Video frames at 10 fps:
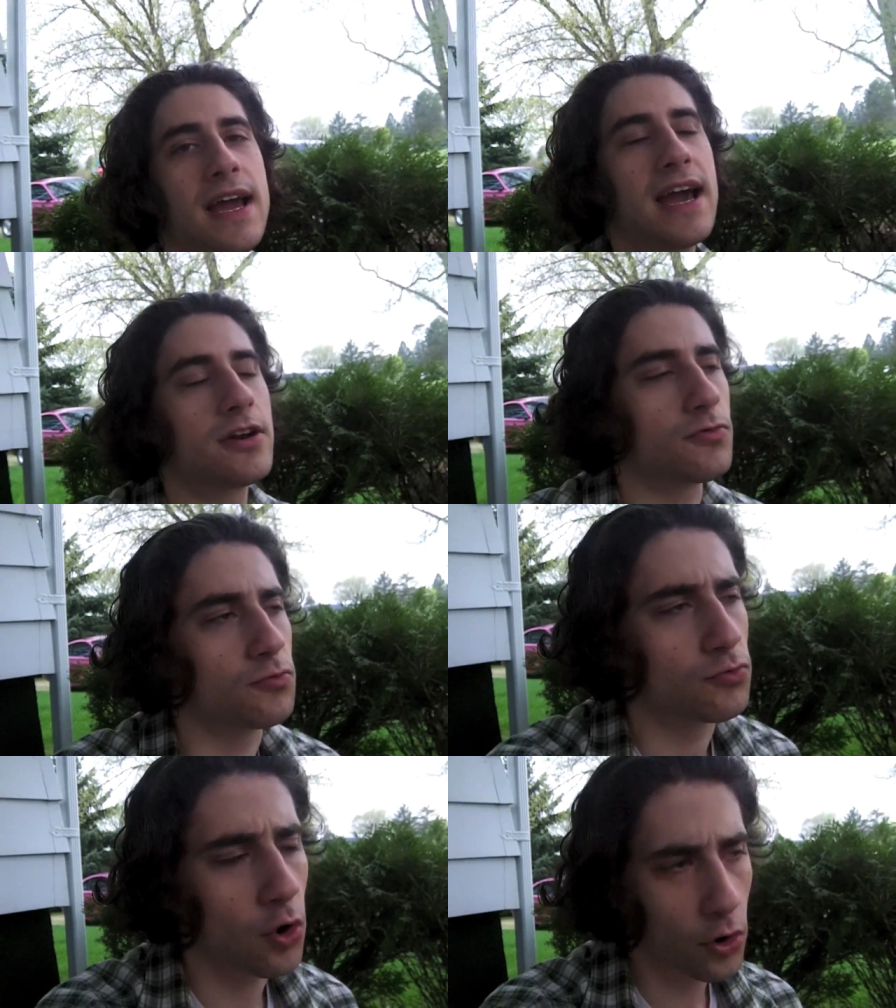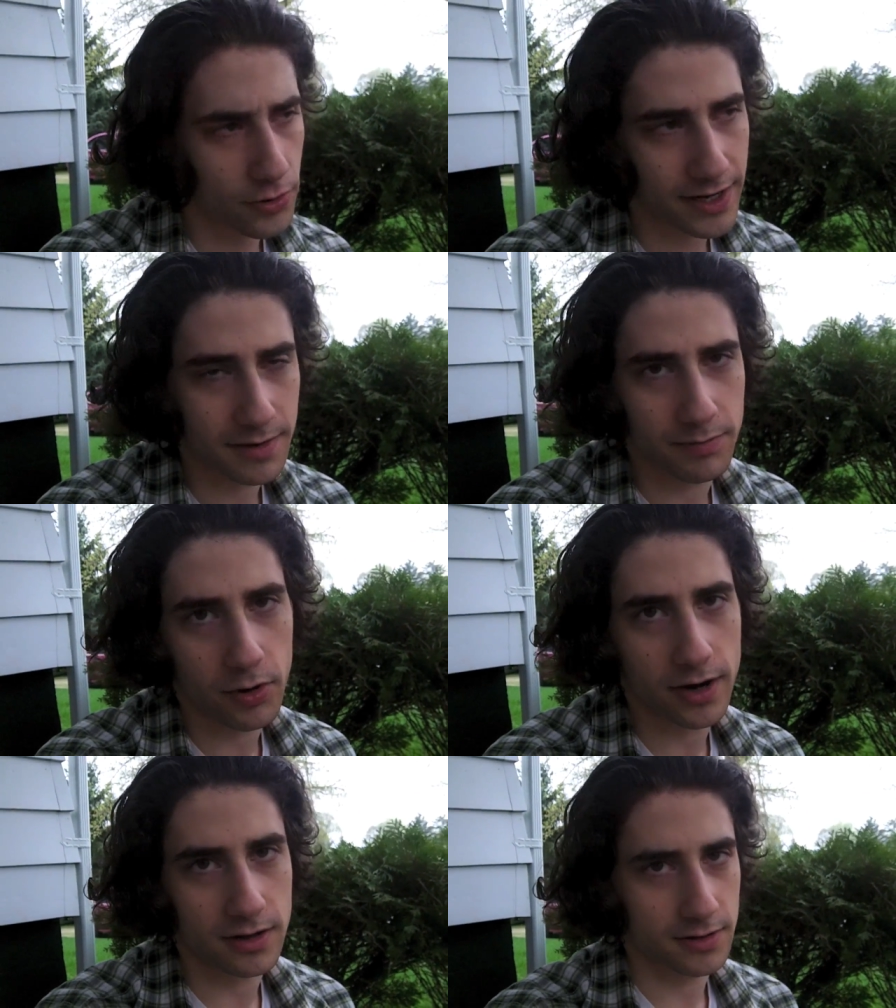at a roaring
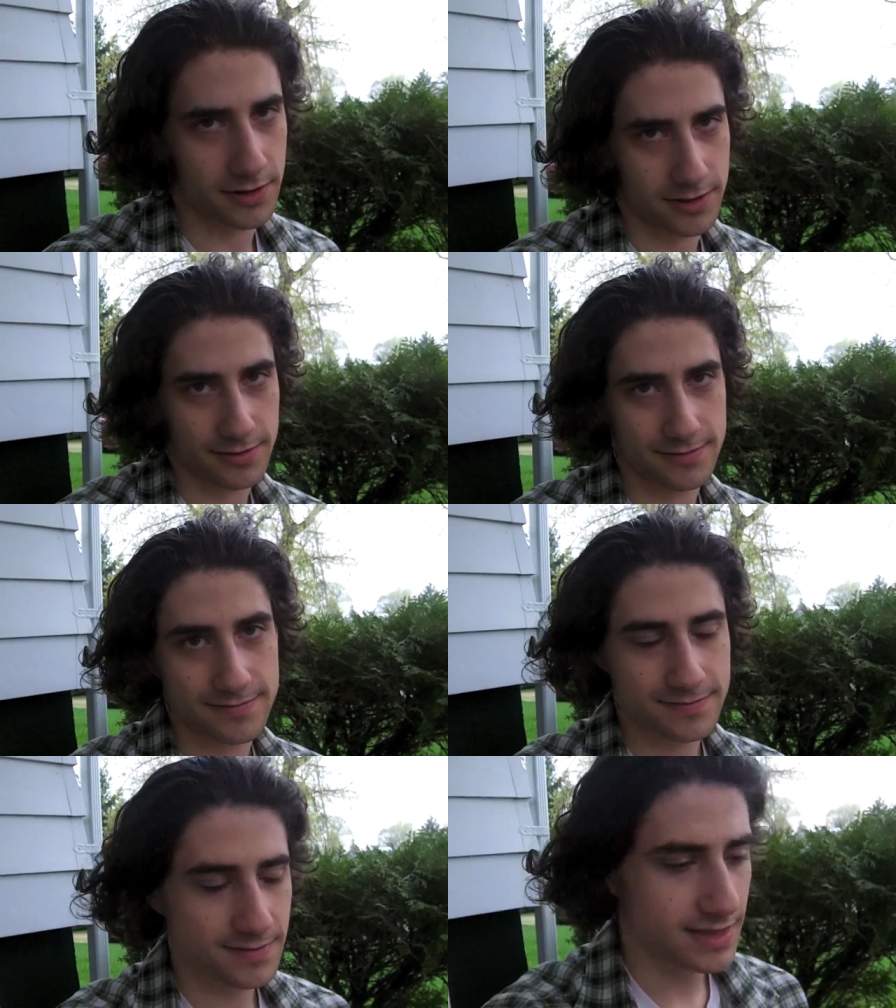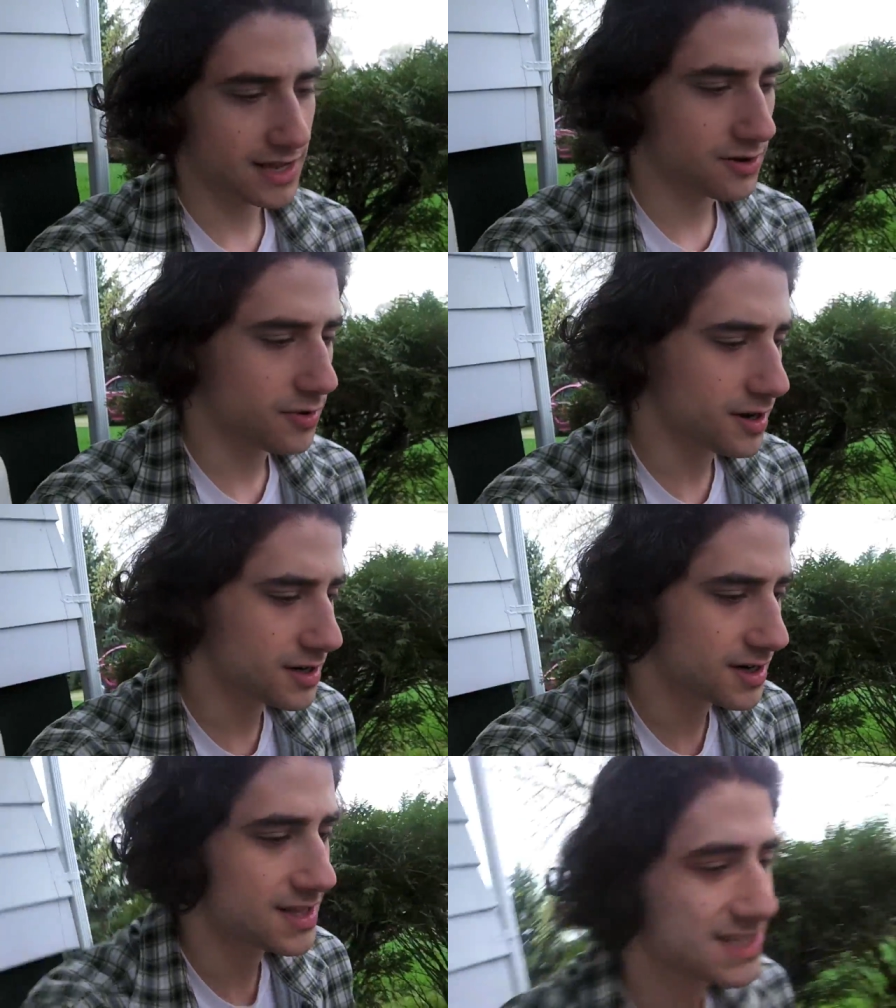boil, though. I don't want none